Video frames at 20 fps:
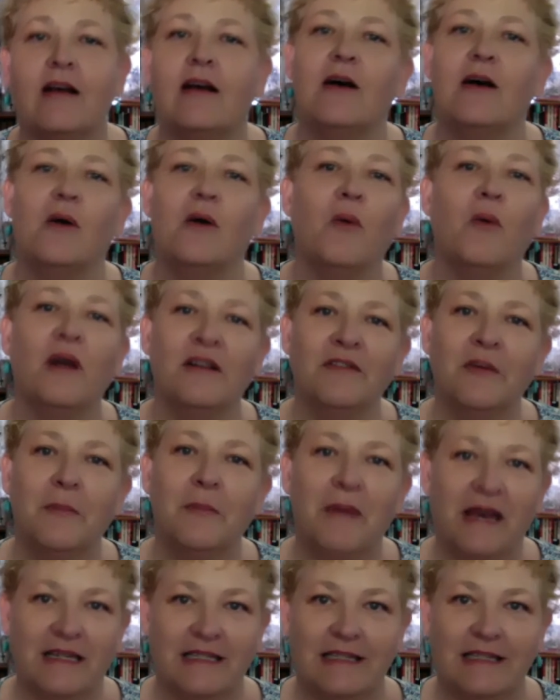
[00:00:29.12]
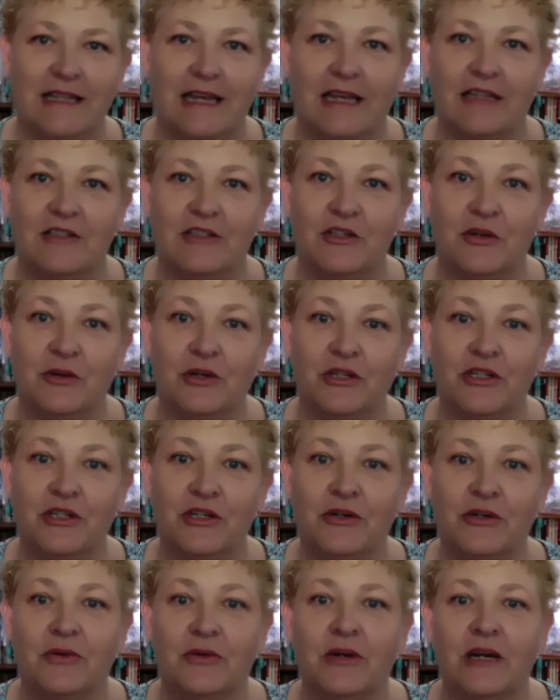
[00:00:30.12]
One of the best things you can
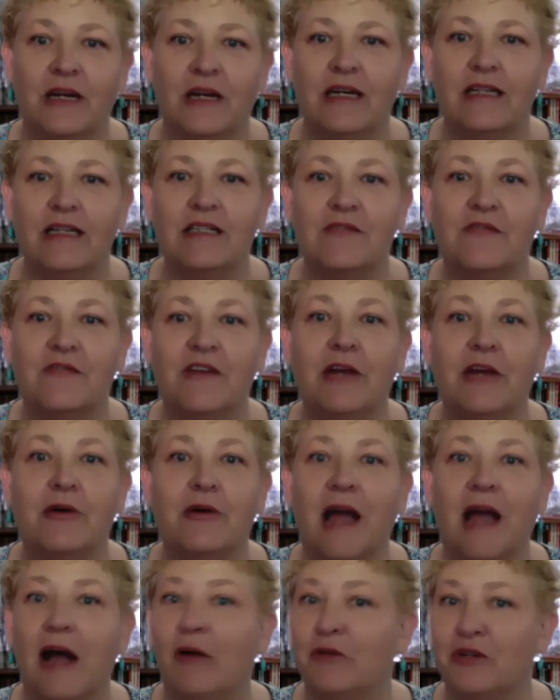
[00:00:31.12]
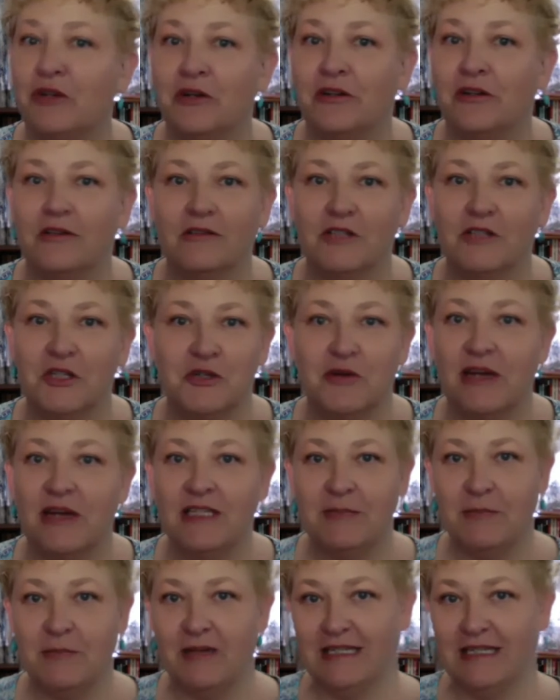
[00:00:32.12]
do is figure out your
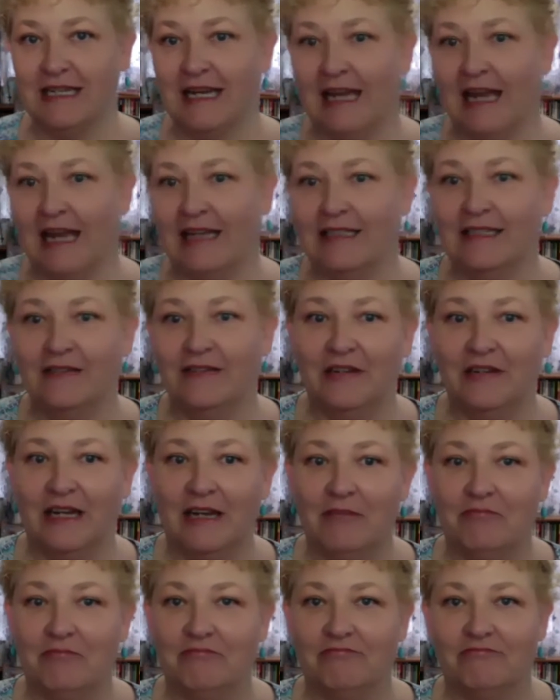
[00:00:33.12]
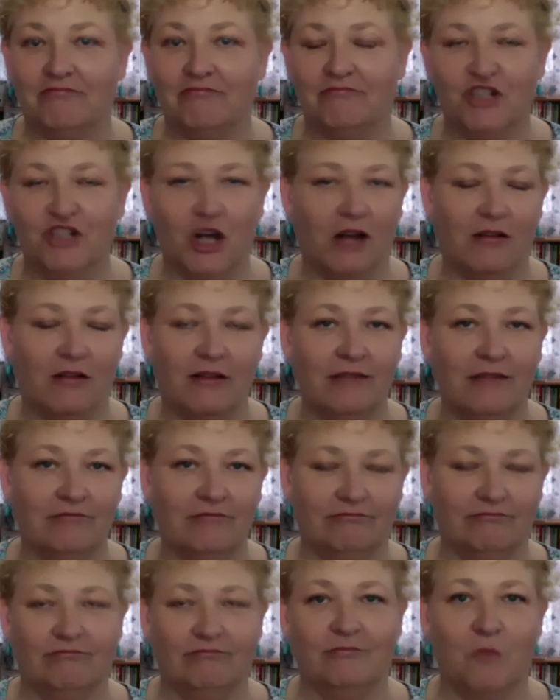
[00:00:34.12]
stress-busting activity, chocolate,
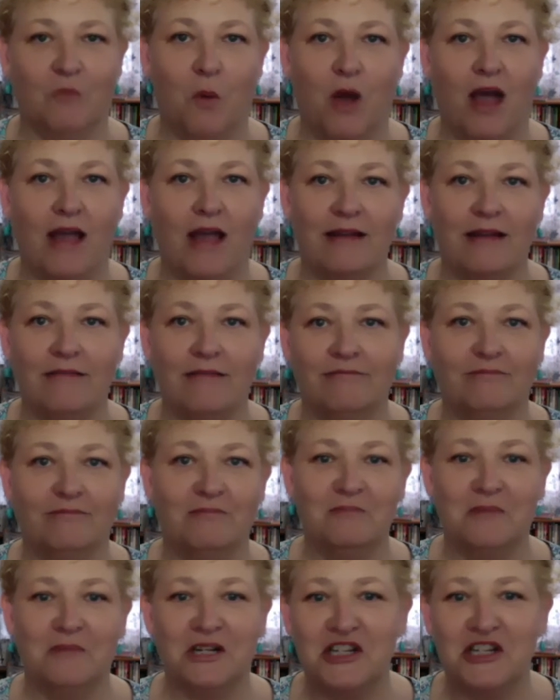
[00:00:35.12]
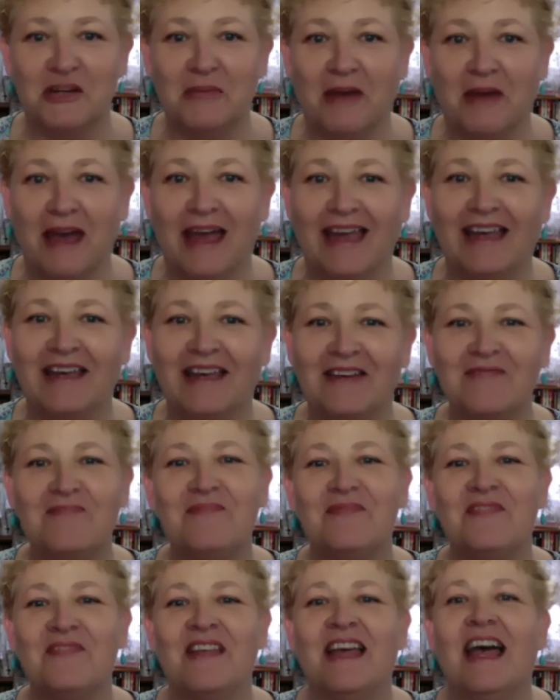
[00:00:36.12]
wine, punching bag,
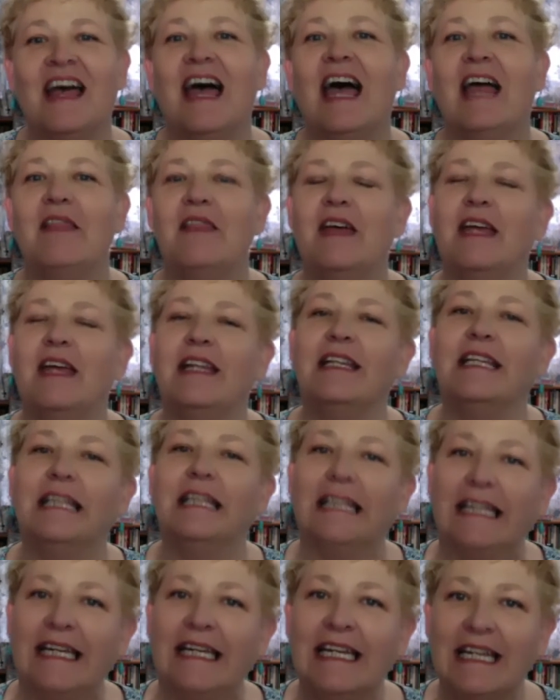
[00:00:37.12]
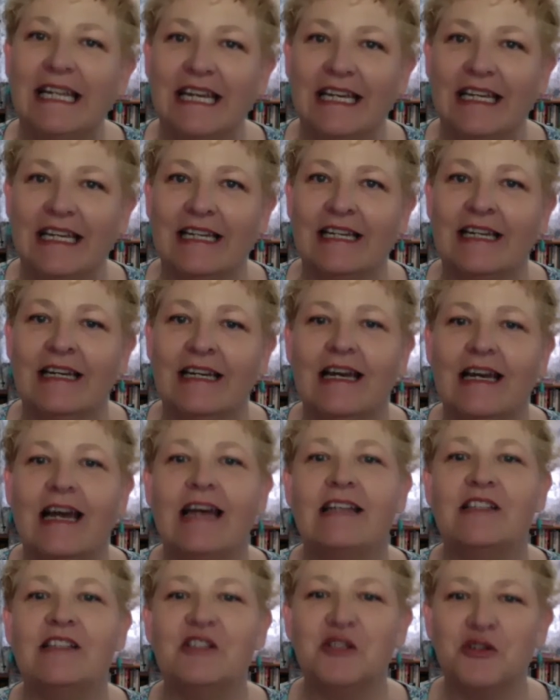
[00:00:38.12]
and then lean in
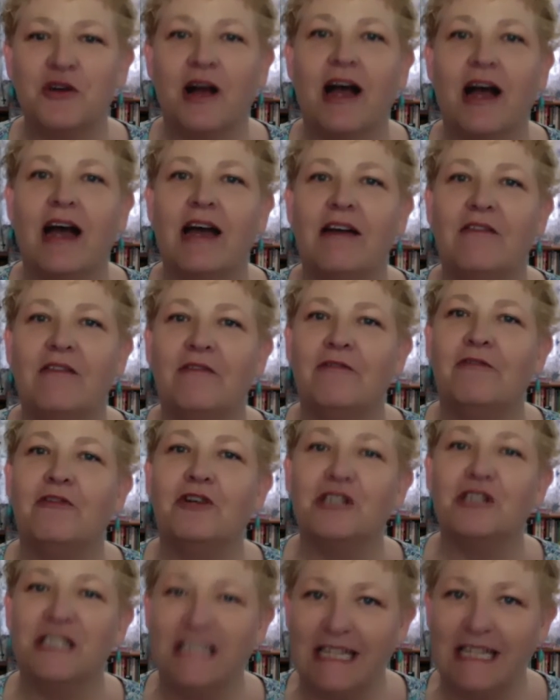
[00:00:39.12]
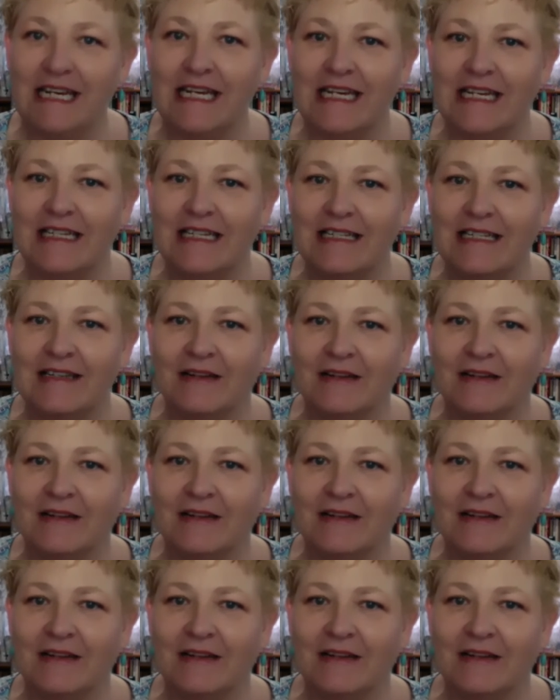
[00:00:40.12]
and strive for Ds.